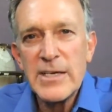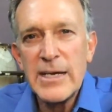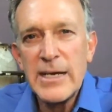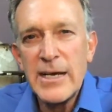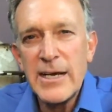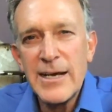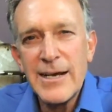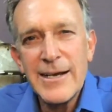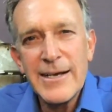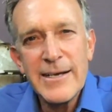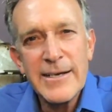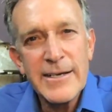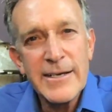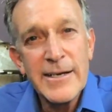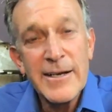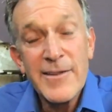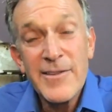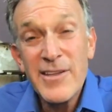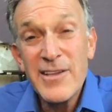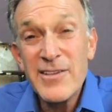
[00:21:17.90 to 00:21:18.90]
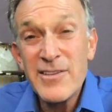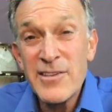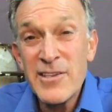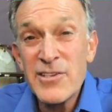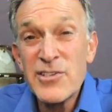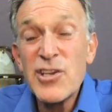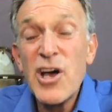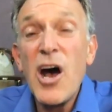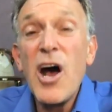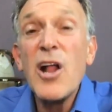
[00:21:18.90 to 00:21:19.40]
uh, the
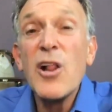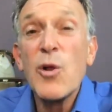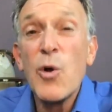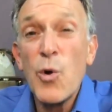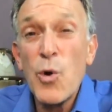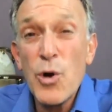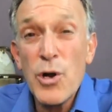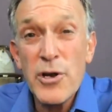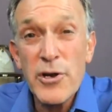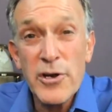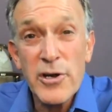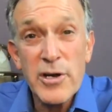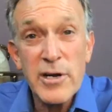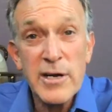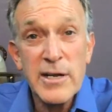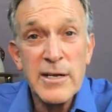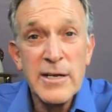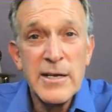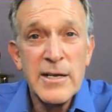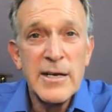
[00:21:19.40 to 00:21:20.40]
the tall order